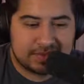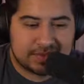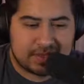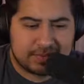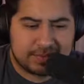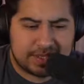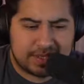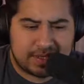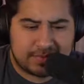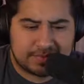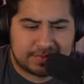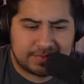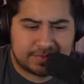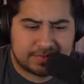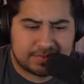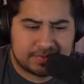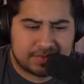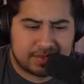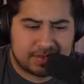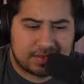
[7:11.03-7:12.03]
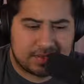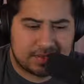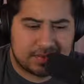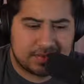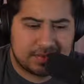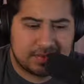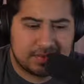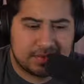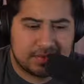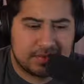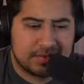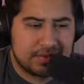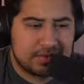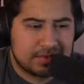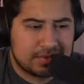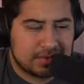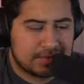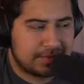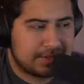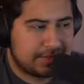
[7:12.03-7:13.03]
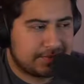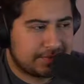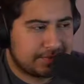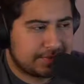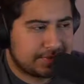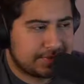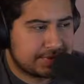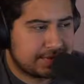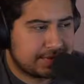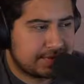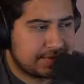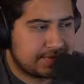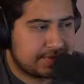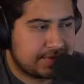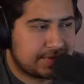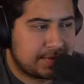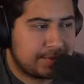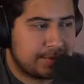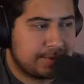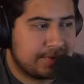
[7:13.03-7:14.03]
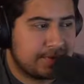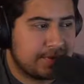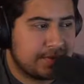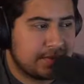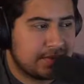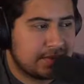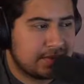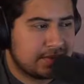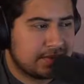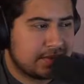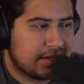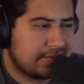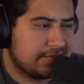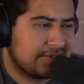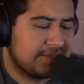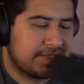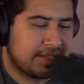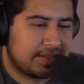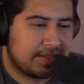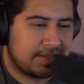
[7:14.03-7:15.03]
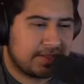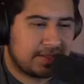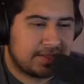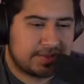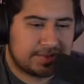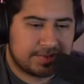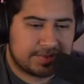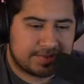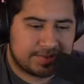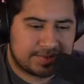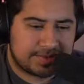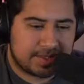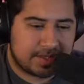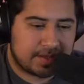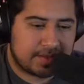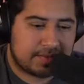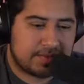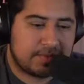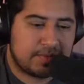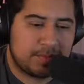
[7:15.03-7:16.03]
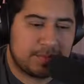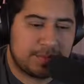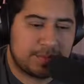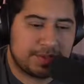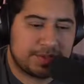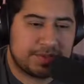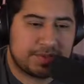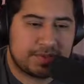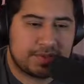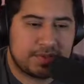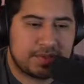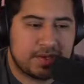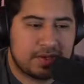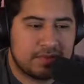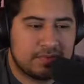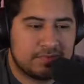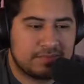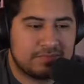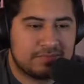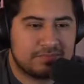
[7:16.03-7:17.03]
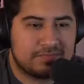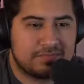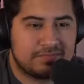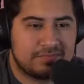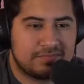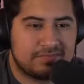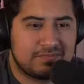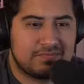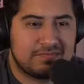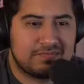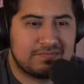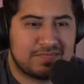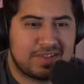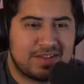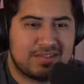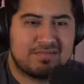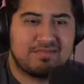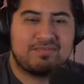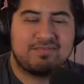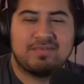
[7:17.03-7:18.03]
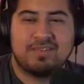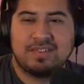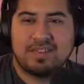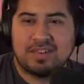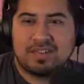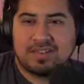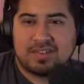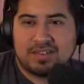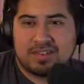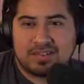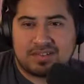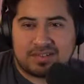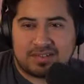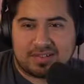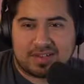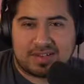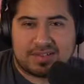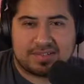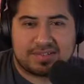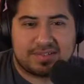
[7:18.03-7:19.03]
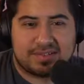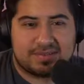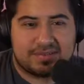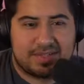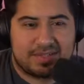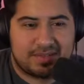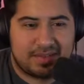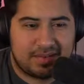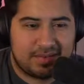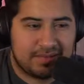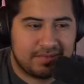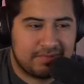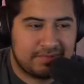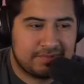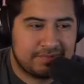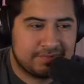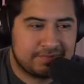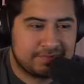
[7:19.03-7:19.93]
I'm gonna have to reset this timer. I'll reset it again here in a second. Let me make sure. Yeah. Okay, it's all the right thing.